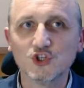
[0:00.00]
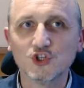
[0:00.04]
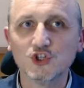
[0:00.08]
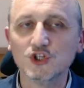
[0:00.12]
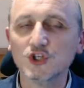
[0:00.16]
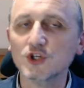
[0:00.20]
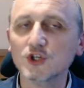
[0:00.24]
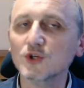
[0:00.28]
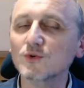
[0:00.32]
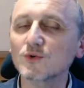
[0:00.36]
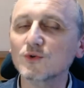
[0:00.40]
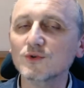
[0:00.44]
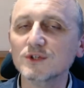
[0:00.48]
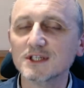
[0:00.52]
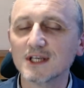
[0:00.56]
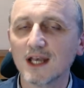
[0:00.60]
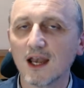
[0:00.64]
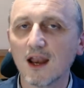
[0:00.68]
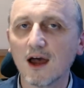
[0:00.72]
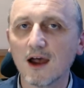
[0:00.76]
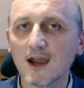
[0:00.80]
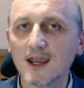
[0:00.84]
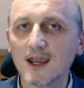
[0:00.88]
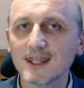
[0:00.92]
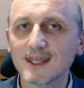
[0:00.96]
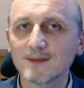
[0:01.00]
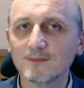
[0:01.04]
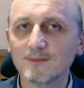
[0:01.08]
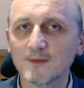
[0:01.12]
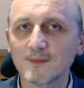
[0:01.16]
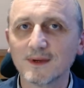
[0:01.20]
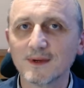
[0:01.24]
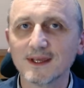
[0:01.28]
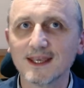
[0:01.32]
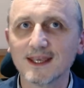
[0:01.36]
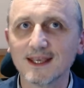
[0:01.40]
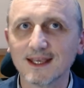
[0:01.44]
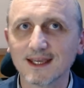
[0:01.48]
June, July, they'd be
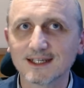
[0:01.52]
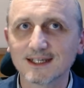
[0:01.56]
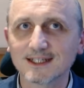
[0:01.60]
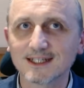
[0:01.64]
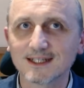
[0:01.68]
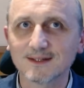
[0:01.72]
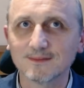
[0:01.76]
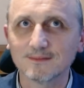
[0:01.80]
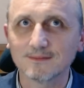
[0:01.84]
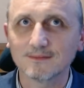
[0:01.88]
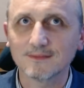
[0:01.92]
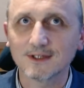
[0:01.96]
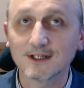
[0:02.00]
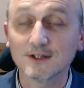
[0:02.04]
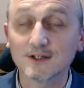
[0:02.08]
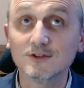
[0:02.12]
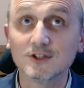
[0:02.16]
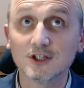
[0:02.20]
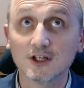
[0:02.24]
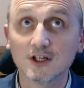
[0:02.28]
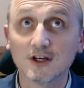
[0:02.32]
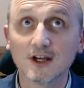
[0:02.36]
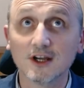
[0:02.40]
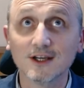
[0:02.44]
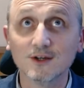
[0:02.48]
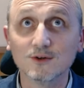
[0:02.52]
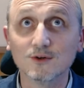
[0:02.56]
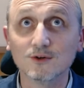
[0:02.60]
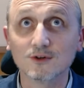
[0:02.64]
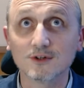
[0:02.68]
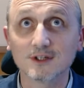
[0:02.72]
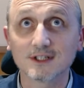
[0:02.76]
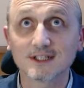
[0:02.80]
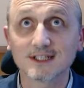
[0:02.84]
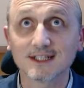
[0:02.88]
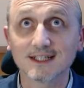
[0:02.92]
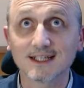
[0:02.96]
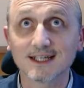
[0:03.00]
making no, July,
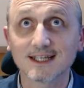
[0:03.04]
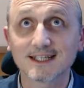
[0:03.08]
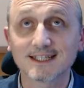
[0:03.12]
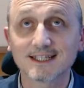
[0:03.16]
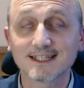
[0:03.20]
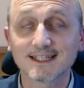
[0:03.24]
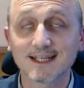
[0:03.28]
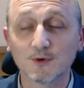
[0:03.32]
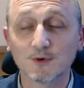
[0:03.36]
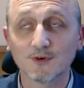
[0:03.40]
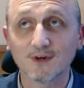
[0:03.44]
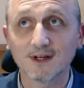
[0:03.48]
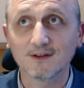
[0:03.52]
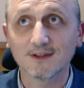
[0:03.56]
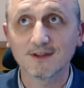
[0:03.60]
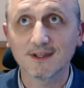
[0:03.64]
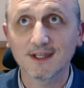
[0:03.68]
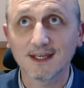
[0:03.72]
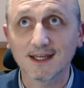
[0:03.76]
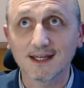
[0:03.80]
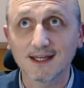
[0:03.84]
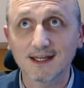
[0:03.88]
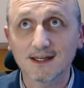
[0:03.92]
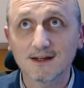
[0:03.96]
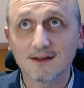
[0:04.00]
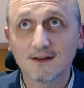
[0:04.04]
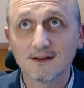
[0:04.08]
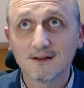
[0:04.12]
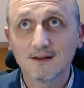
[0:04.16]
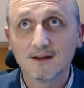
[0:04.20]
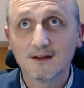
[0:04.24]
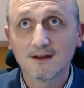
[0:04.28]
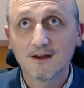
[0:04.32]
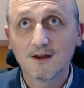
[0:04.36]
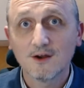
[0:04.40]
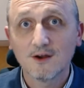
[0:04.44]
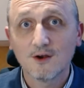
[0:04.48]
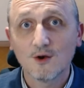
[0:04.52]
August, I guess, somewhere around there.
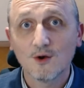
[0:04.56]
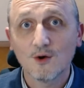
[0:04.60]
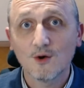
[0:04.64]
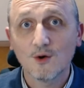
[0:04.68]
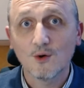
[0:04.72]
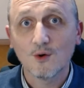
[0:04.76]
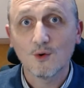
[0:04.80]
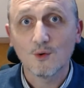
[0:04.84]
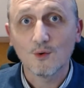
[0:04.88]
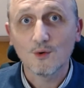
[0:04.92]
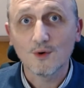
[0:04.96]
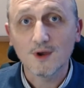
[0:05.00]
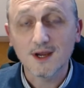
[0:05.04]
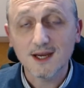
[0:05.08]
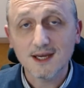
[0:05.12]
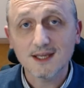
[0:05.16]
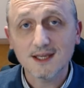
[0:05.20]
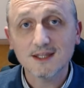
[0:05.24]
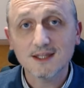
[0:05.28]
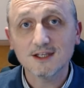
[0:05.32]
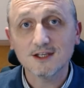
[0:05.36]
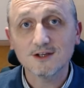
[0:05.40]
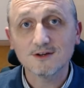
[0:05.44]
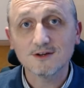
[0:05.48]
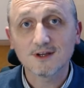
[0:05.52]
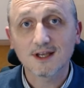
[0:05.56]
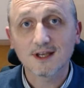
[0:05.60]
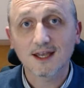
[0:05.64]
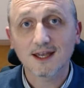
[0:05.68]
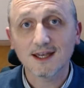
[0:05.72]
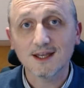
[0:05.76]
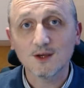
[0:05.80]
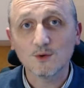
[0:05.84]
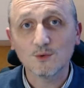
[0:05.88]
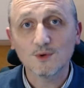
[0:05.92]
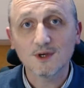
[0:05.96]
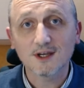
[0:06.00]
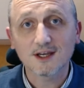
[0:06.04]
In the
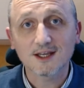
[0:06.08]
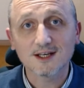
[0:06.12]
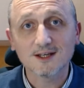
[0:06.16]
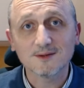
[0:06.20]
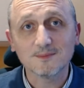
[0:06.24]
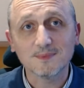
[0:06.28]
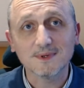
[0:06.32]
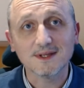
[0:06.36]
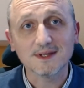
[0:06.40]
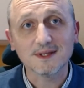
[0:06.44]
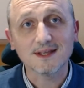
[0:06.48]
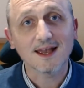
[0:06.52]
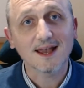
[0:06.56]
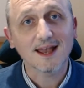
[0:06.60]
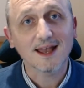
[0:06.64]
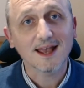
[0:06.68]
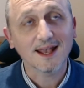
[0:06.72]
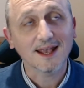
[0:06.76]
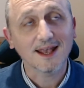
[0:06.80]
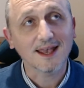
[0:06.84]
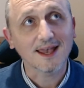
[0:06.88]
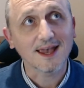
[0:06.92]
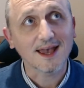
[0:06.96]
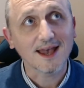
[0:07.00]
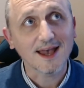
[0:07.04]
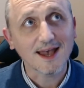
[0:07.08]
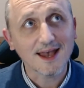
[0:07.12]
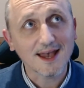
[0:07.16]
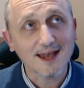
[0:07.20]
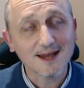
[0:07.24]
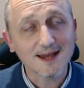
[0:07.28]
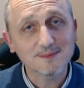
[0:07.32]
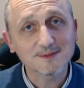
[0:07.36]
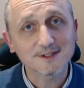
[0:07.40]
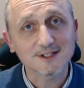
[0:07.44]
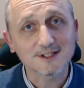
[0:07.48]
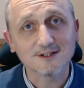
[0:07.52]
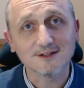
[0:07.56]
UK, we're going to be get
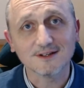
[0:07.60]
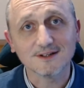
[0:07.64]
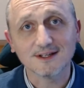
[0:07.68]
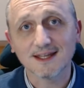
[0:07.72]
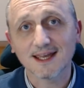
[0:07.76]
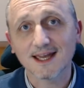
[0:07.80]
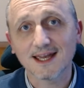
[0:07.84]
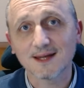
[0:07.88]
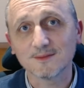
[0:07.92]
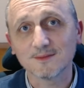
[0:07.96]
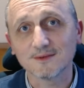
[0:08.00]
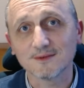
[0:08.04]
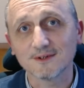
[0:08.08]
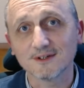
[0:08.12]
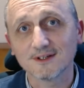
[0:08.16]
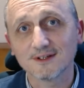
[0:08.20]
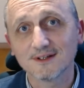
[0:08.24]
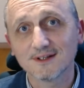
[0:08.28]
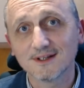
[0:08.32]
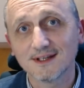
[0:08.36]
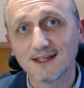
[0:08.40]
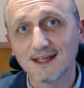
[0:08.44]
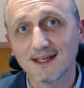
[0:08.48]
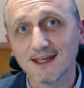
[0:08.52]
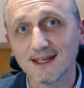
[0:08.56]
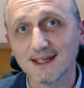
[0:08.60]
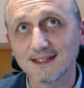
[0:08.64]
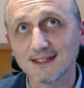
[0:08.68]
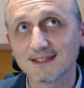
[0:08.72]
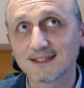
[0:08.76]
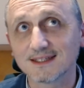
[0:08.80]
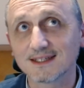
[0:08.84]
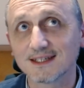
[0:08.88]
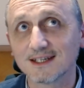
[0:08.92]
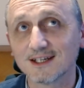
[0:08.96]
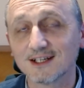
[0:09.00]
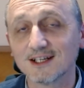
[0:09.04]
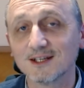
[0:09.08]
absolutely hammered. It's
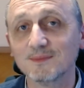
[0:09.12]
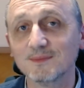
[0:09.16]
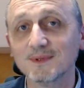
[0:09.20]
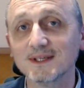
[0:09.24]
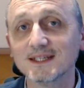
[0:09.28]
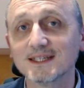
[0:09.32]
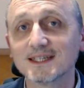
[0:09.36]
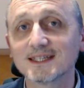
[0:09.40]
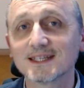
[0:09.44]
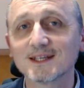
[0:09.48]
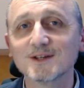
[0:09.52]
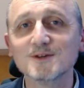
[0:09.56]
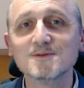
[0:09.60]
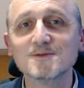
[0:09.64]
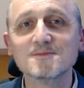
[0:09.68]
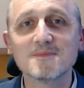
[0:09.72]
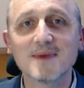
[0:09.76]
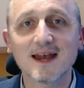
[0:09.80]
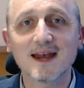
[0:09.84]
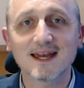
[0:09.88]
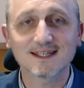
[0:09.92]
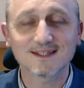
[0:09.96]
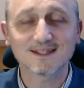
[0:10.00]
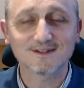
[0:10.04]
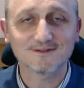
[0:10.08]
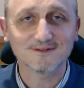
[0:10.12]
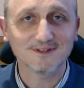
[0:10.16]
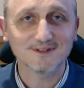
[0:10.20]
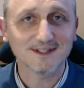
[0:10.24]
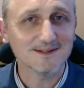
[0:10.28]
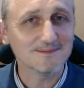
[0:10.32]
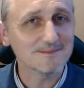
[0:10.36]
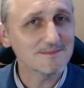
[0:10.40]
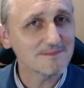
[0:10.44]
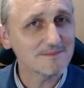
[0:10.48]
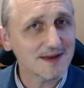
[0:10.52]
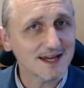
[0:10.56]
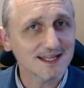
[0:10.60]
going to be so massively,
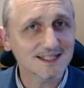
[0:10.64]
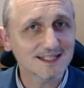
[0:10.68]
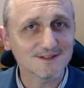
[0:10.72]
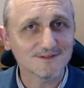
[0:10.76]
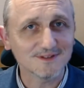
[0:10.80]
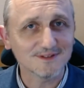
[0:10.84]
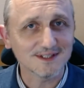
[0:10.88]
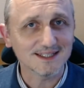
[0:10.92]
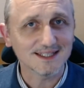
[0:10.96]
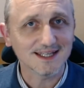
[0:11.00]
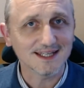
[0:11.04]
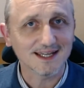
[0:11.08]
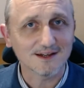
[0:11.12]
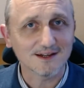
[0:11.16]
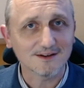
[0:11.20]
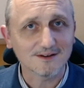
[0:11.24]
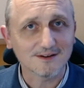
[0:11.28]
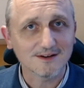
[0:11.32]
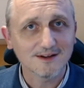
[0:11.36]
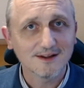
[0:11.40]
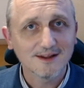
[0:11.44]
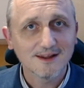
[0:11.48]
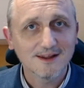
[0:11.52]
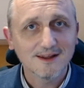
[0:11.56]
massively down.